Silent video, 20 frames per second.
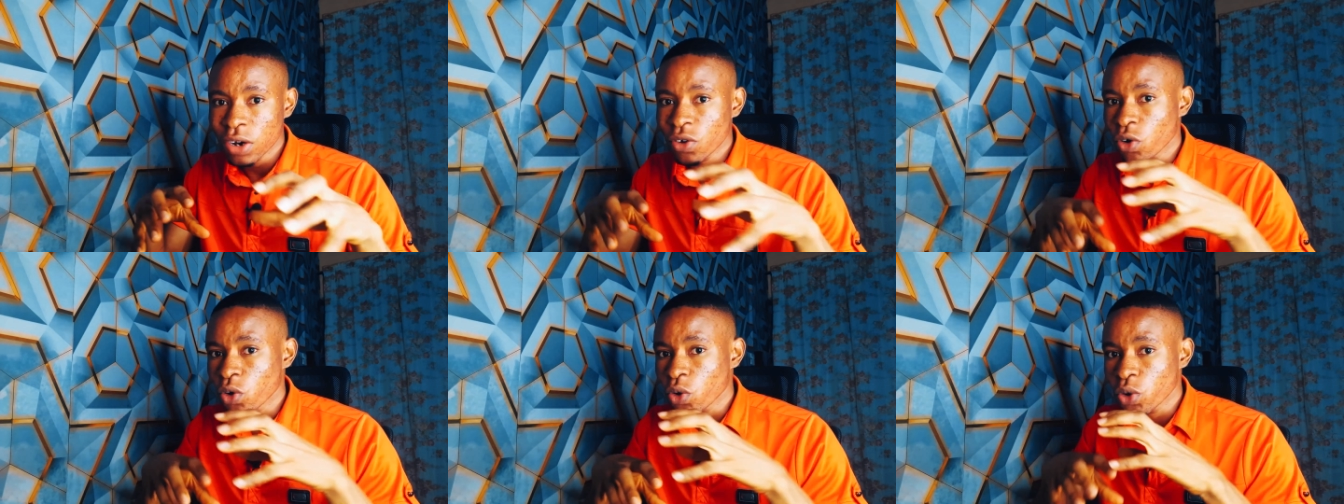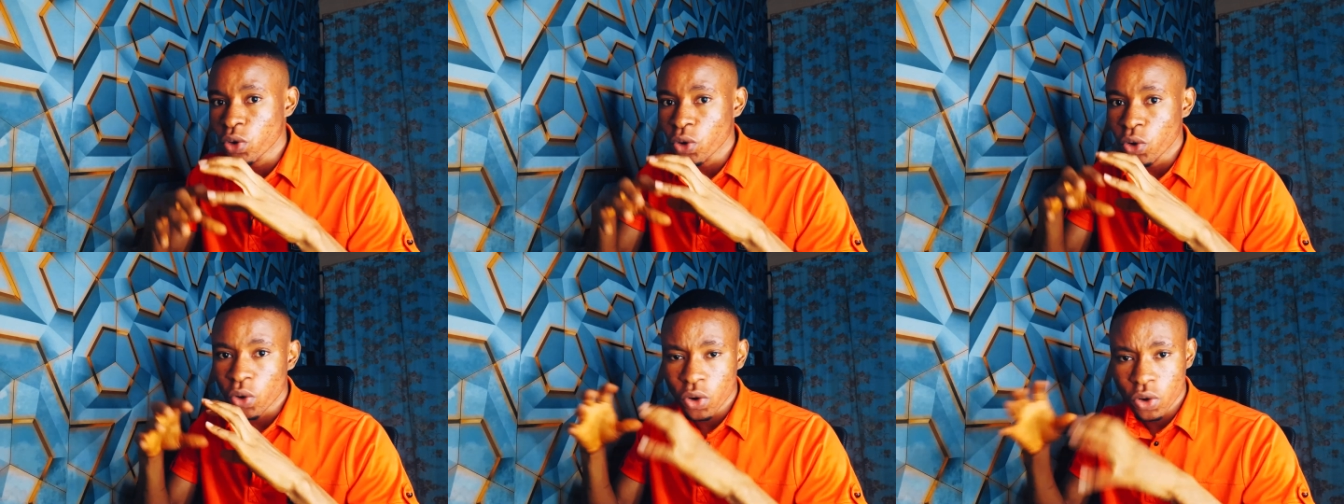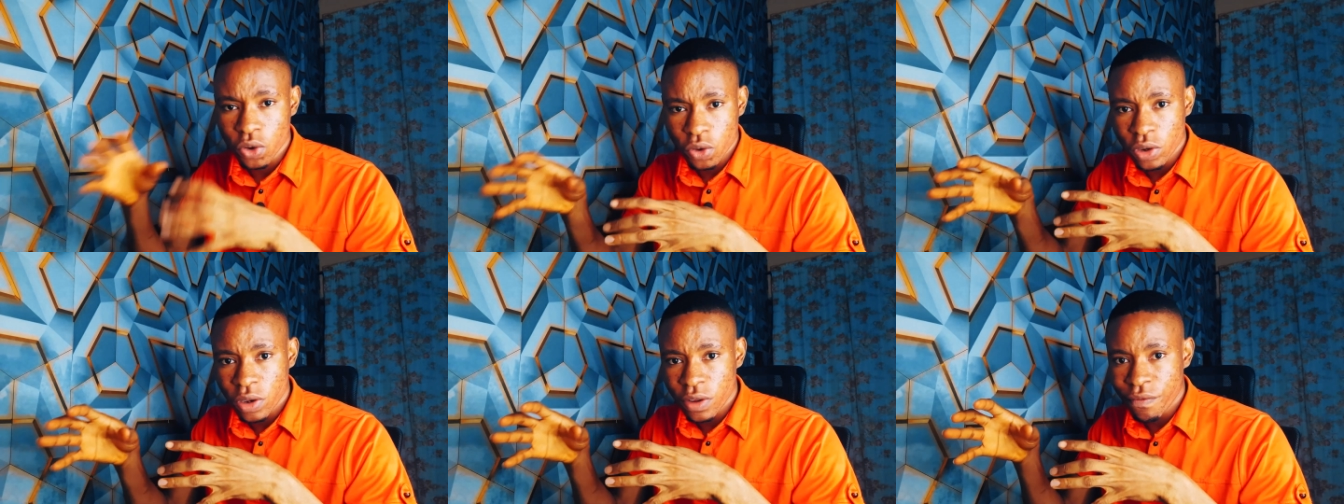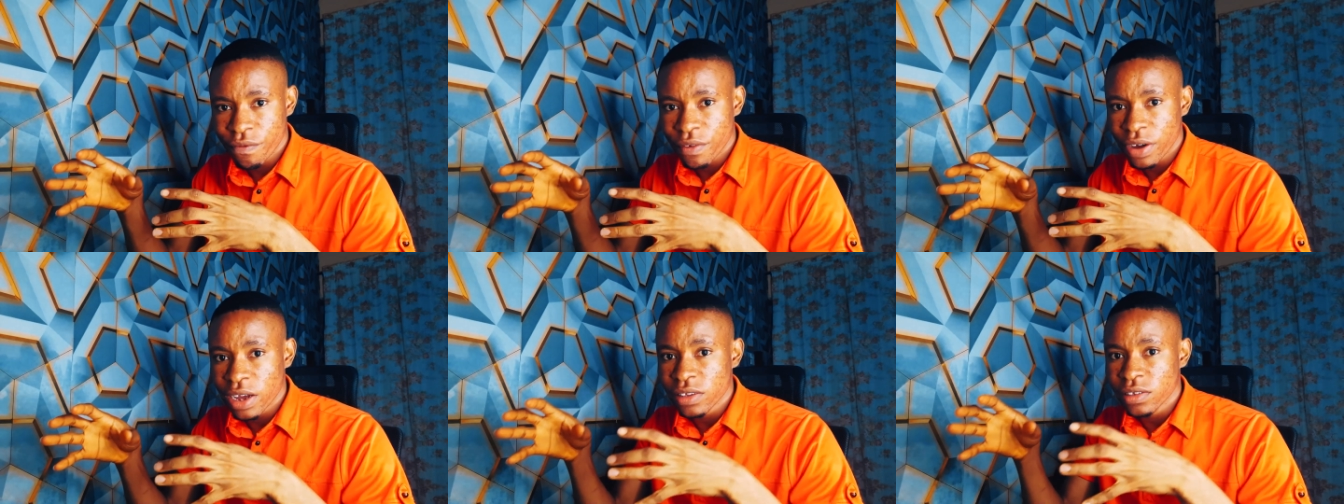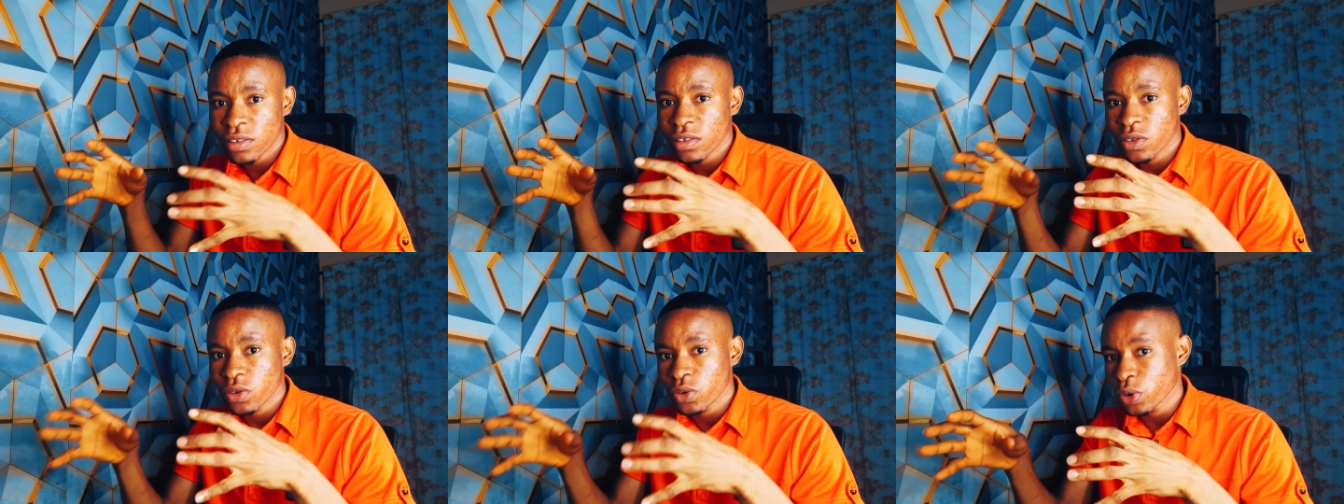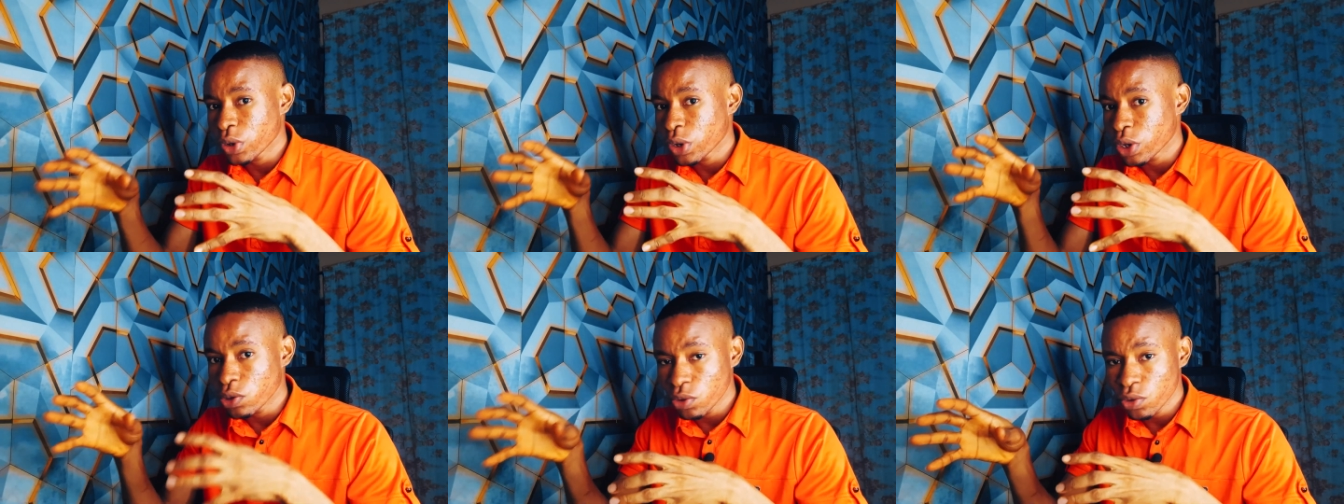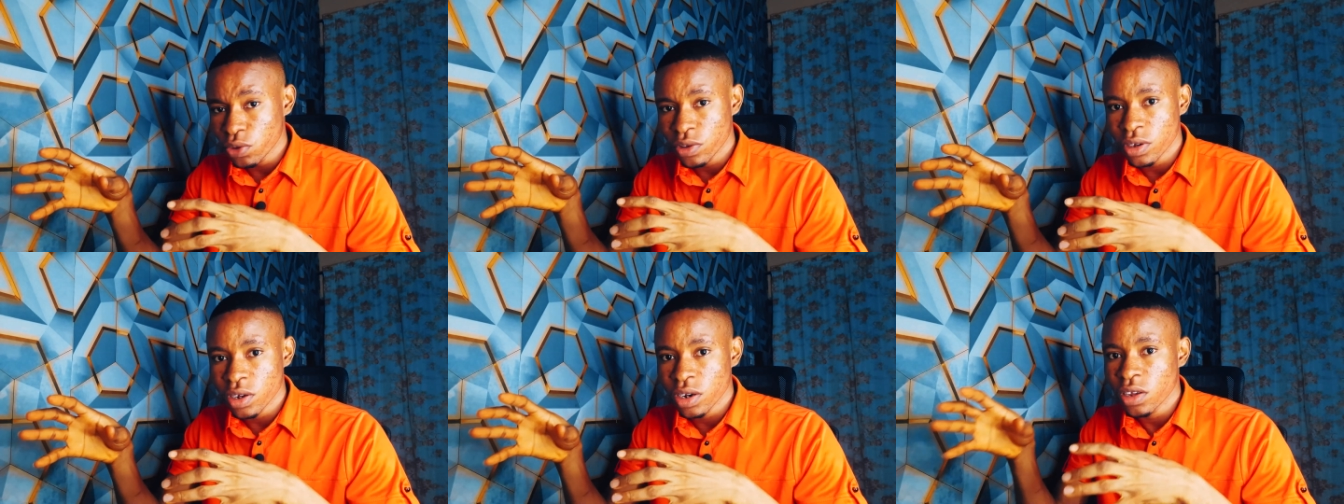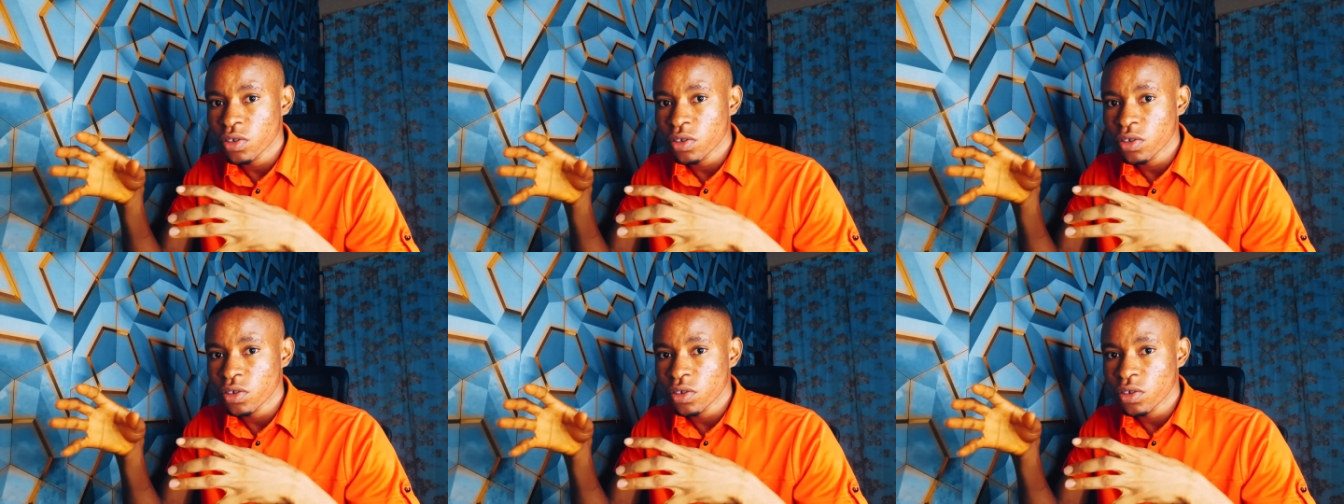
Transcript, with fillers: or your audio device you're using